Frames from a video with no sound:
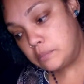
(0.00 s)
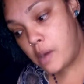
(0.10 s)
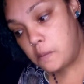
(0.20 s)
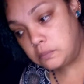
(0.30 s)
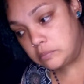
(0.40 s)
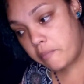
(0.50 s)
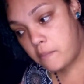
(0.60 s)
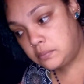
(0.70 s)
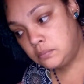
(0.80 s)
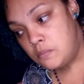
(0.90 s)
but
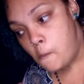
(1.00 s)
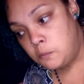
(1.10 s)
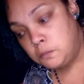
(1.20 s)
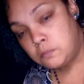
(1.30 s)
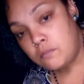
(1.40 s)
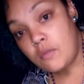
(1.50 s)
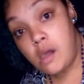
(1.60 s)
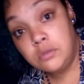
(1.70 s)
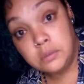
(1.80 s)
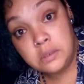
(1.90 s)

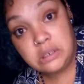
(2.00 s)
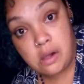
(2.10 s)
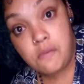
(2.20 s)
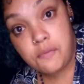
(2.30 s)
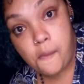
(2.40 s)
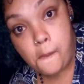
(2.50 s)
I know myself